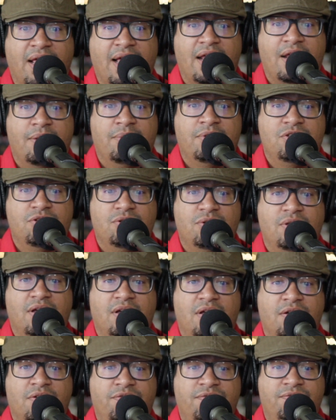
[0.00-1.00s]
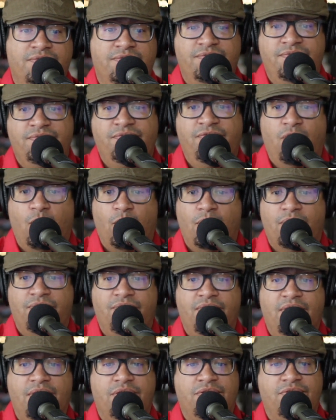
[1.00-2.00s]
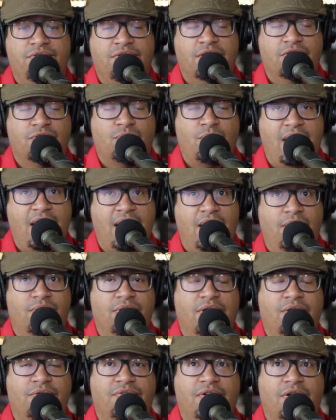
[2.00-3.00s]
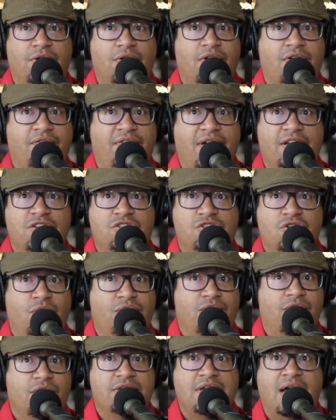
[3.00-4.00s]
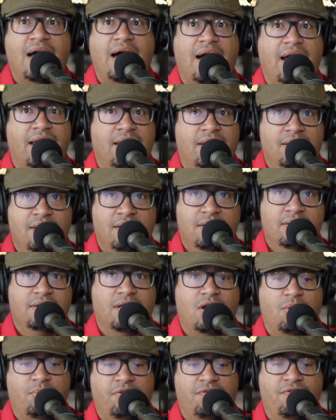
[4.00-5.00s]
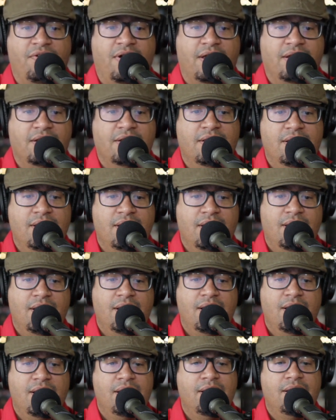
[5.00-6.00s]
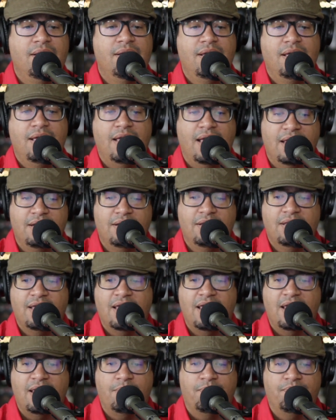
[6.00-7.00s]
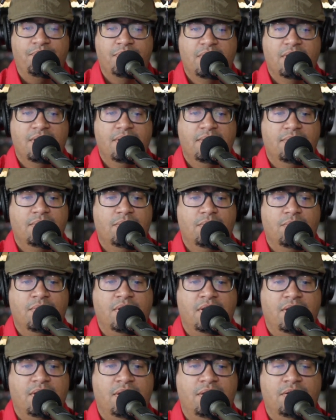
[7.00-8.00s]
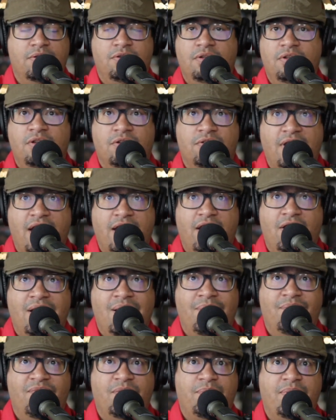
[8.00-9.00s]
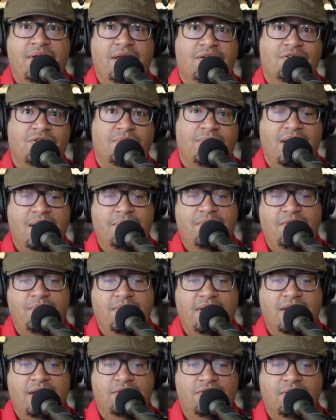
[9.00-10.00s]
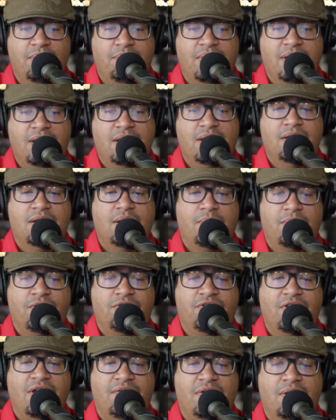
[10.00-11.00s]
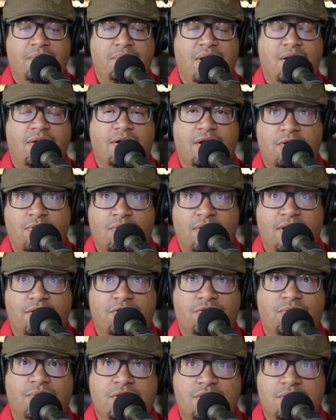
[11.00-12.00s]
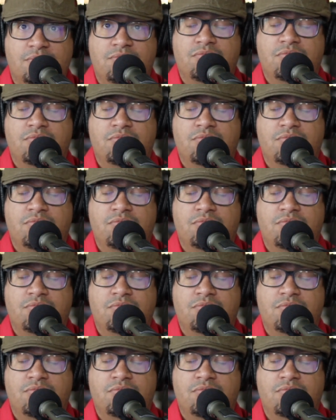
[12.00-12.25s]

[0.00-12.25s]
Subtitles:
got into the 4th, 5th, 6th round. I figured, okay, if I can just go for a tie, that'll be fine. End of the game, we decide our MVPs, and my MVP ends up being number 7, Barry Kritz, which